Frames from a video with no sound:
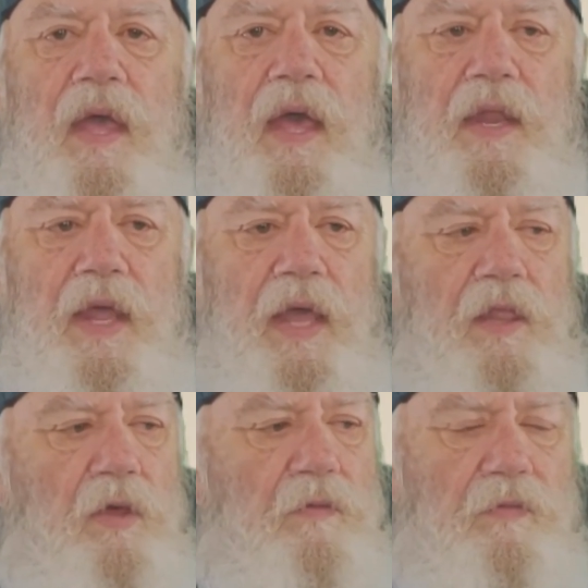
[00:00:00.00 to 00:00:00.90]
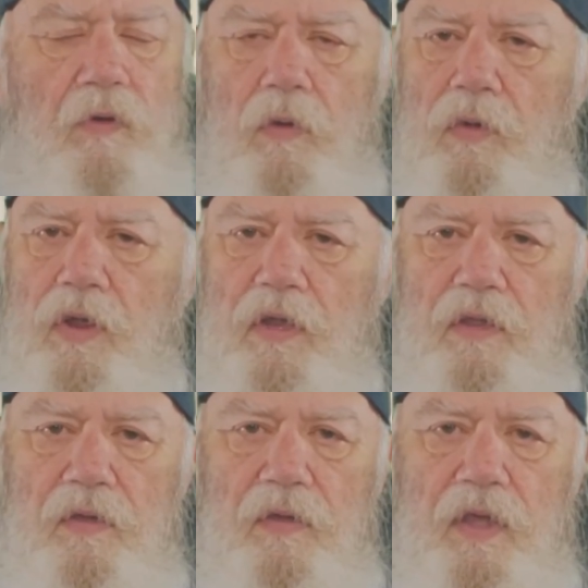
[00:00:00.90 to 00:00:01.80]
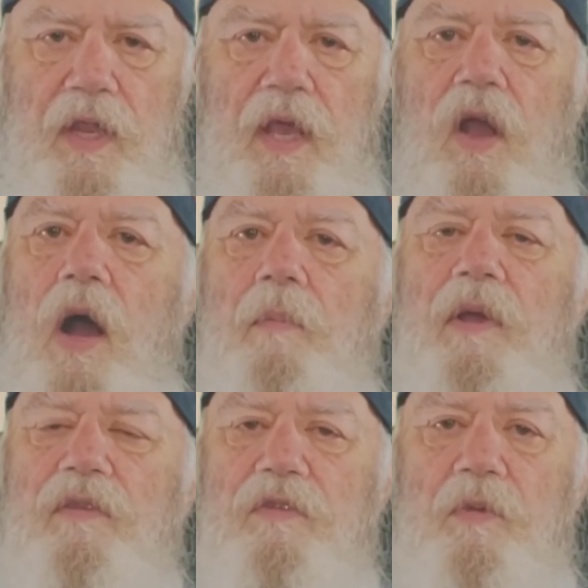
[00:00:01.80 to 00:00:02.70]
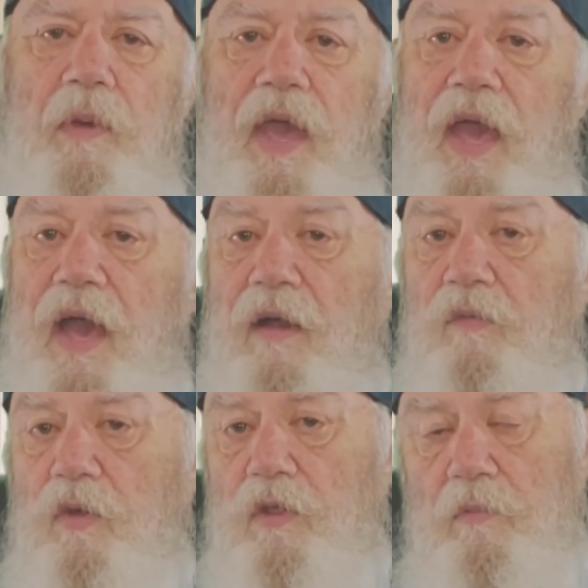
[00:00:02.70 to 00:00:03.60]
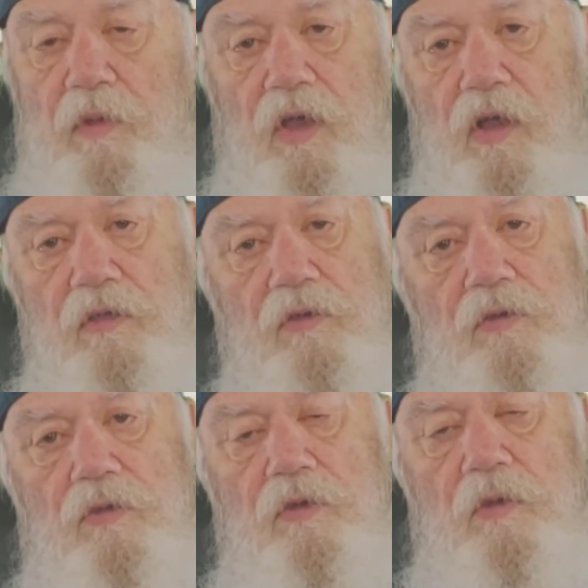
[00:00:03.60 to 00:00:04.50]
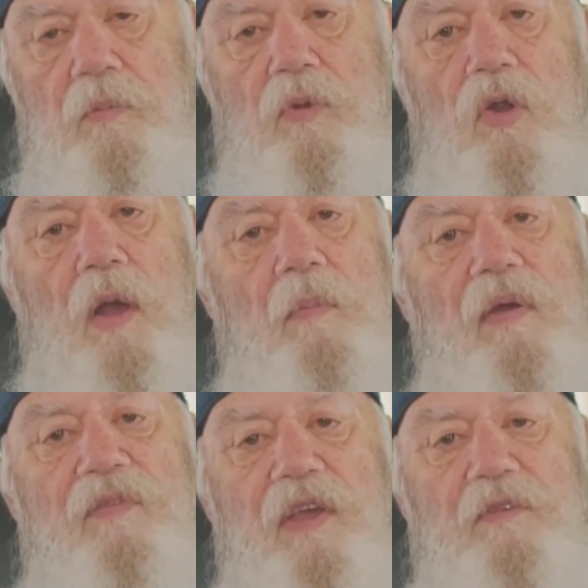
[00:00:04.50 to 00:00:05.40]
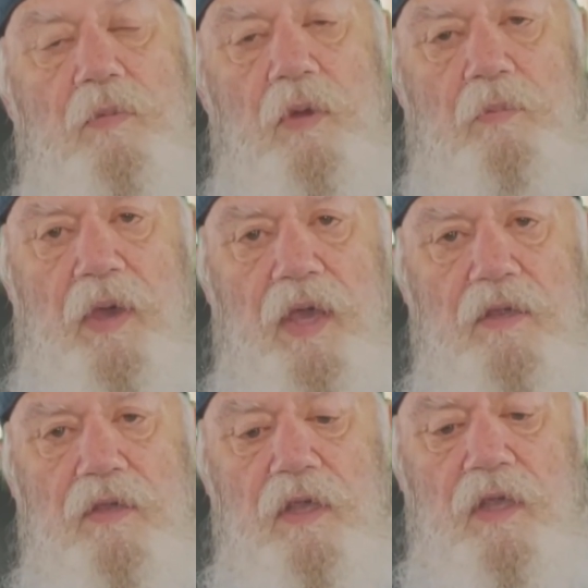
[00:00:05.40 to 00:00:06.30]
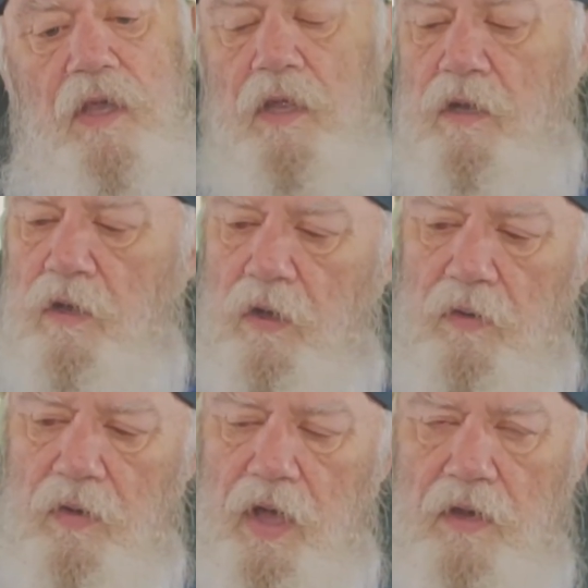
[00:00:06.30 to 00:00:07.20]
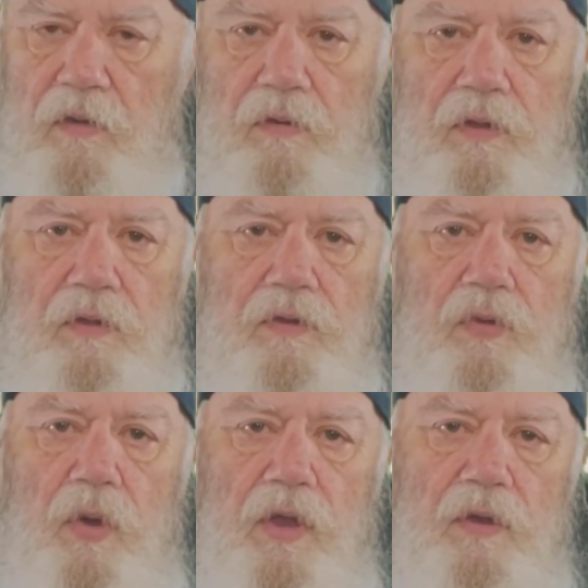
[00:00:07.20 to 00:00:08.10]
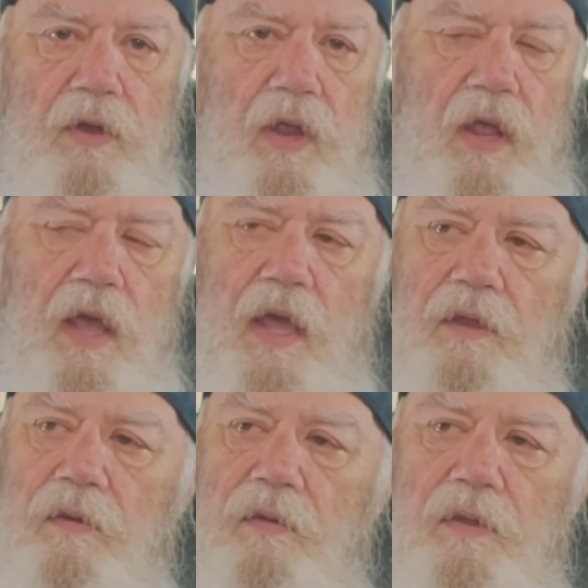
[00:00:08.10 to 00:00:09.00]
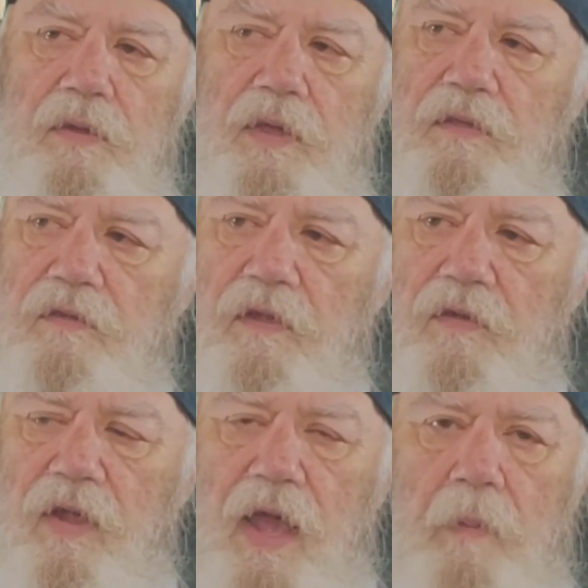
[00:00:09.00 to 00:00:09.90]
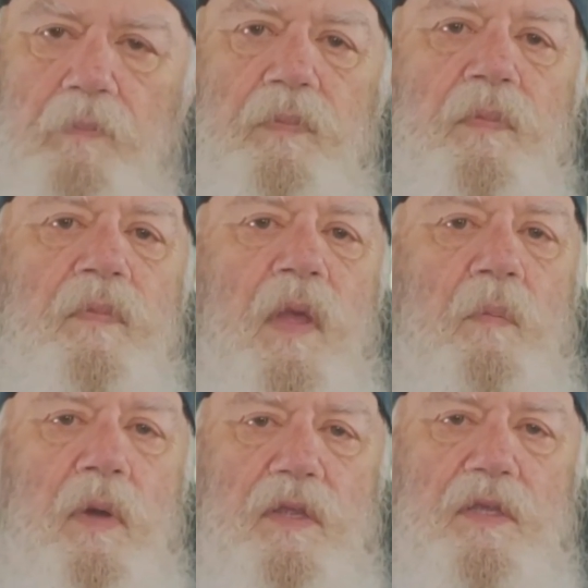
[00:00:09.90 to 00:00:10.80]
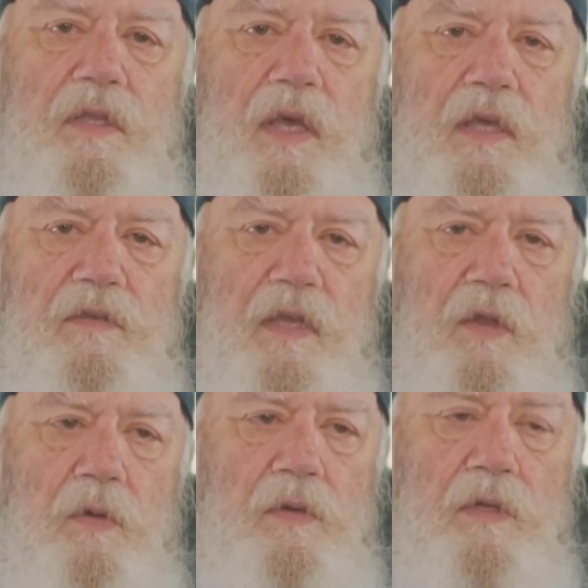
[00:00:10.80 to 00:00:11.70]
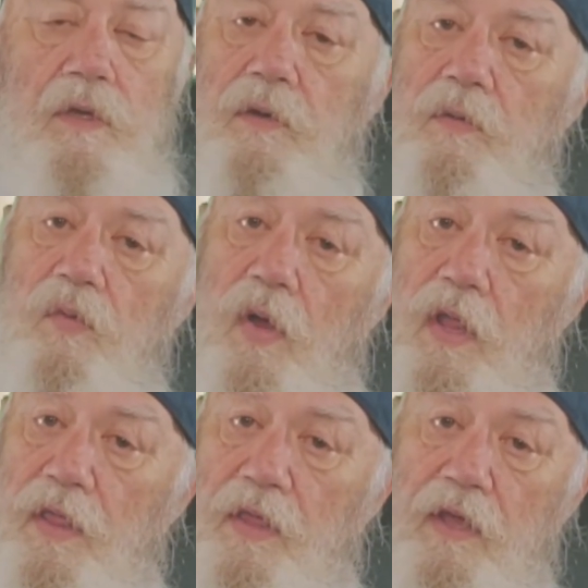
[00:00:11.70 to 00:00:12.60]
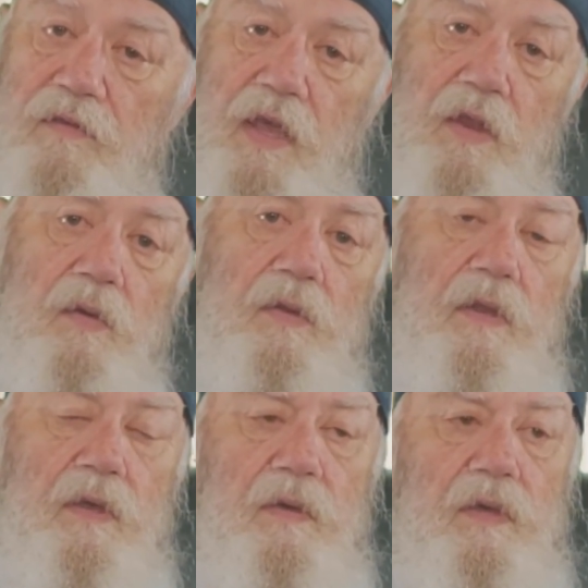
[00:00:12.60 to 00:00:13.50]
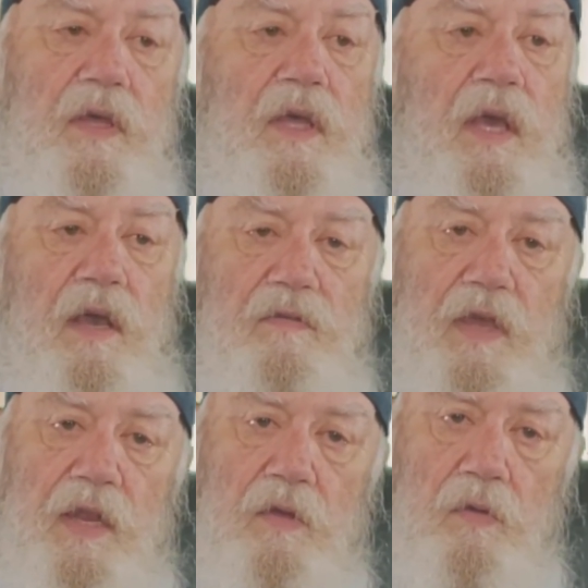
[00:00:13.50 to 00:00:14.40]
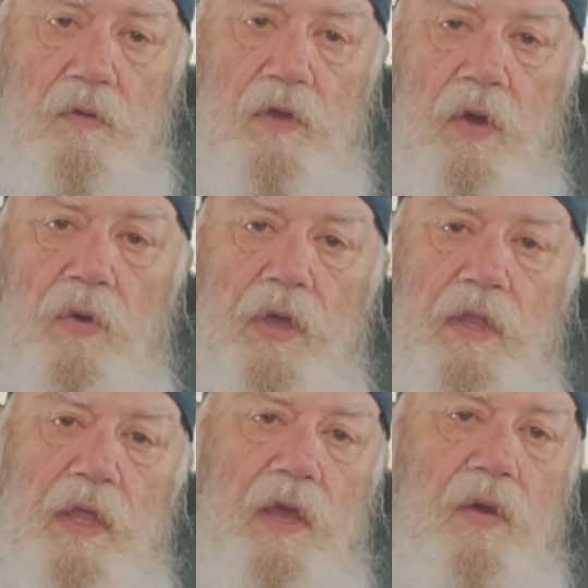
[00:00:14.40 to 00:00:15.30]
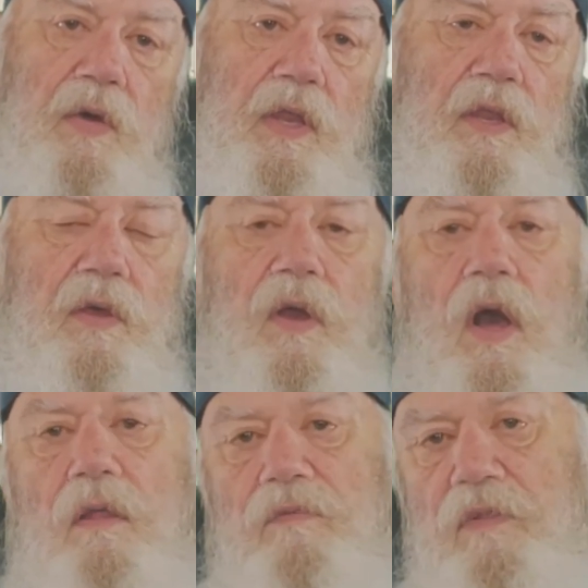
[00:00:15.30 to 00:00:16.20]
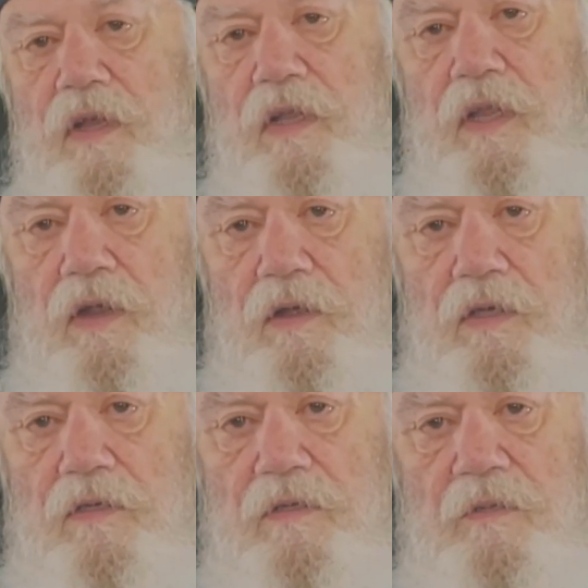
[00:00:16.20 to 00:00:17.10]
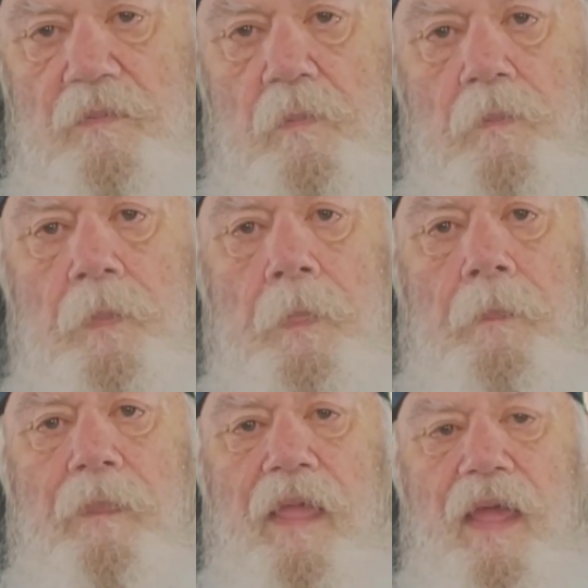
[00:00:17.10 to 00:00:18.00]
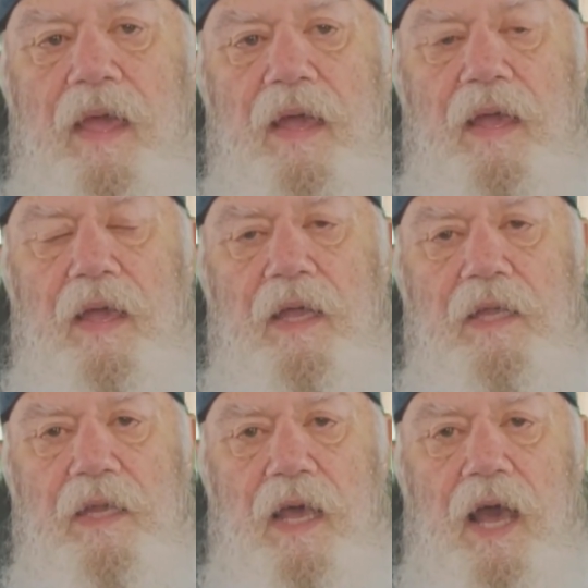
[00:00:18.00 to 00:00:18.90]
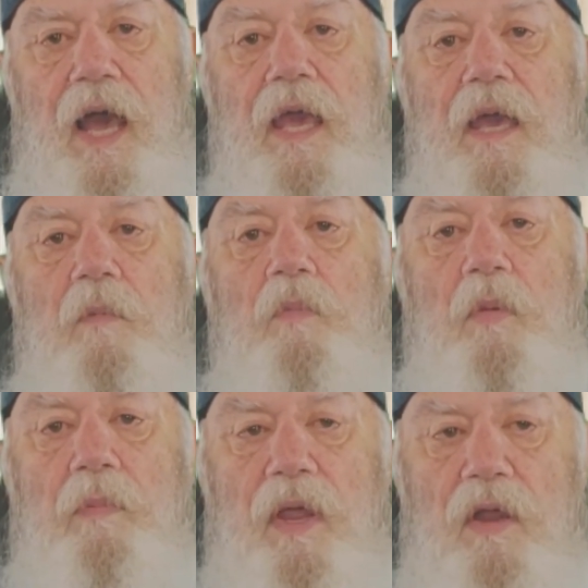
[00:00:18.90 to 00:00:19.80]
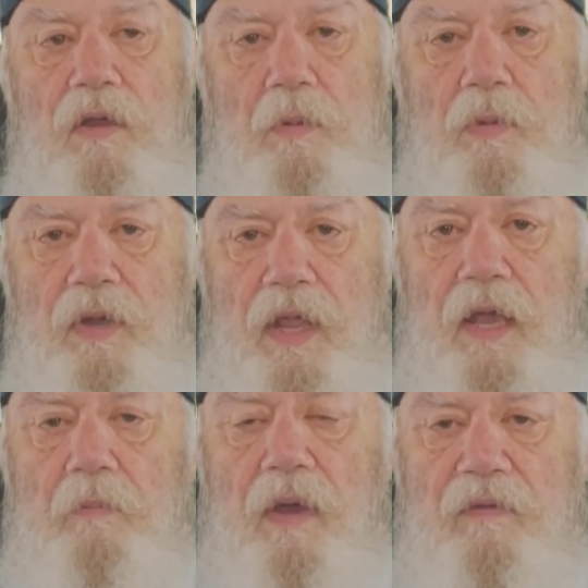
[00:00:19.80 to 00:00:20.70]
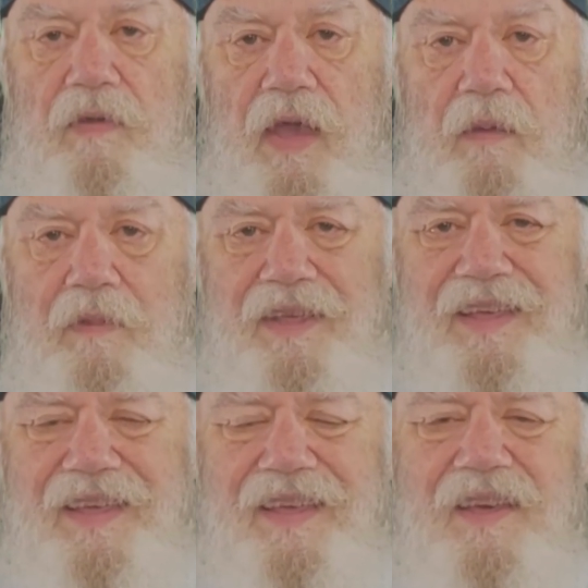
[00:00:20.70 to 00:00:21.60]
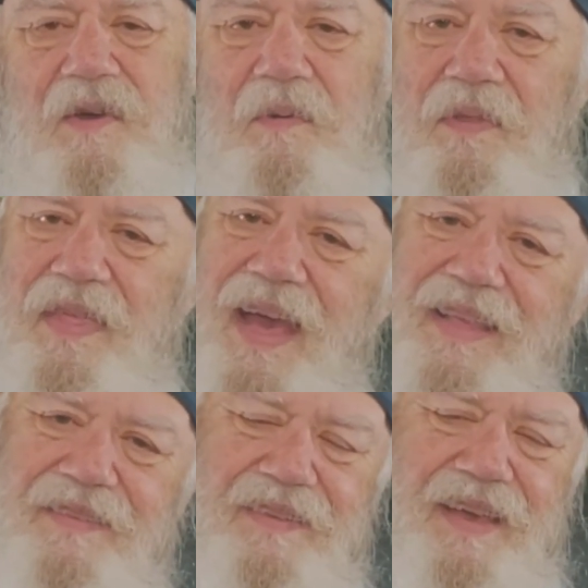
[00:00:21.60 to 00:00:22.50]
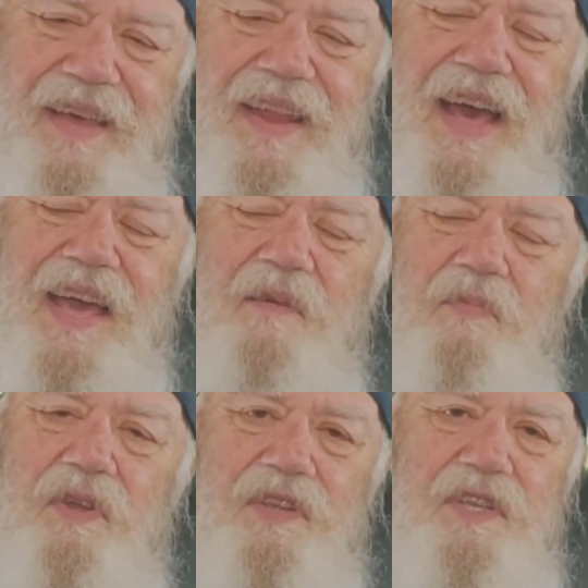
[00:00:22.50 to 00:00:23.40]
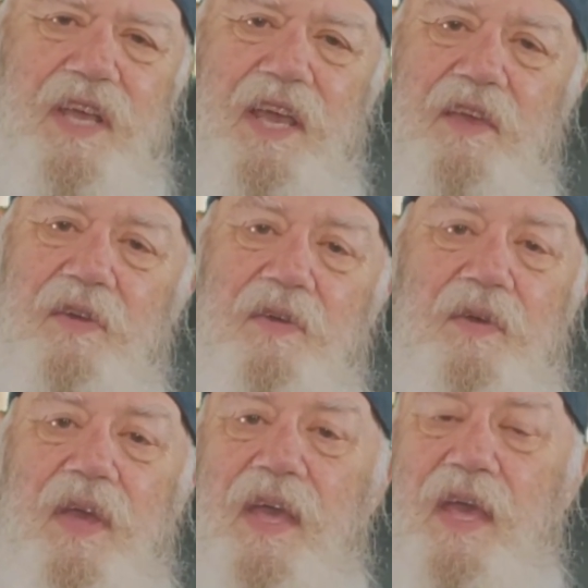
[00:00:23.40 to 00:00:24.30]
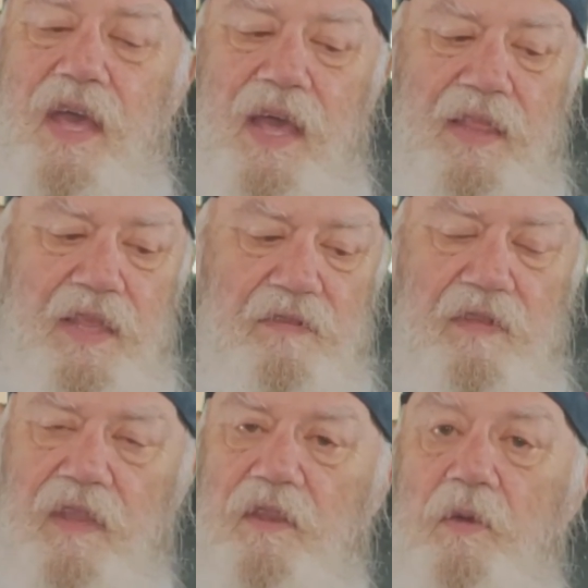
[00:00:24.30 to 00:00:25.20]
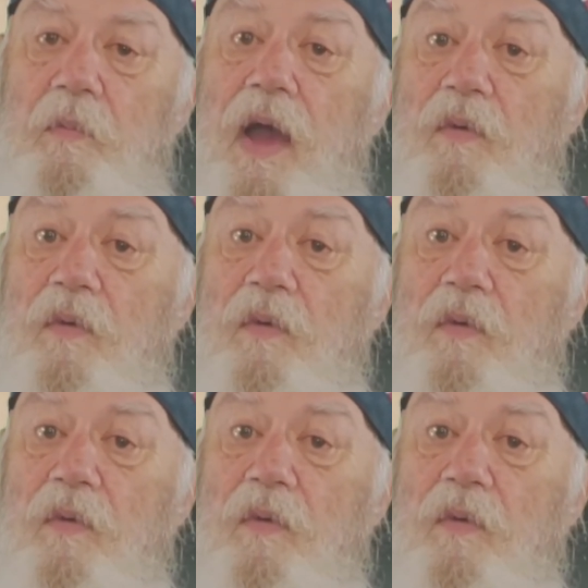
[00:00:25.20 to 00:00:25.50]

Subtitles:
And I look forward to any comments you may have, whether it be on YouTube or on my Facebook page. No, I don't do Twitter, I don't do Instagram, a bunch of things I don't do. And one of the things I don't do is I don't knowingly go into conflict areas. And I am prepared to protect my family. With that said, I appreciate you listening to my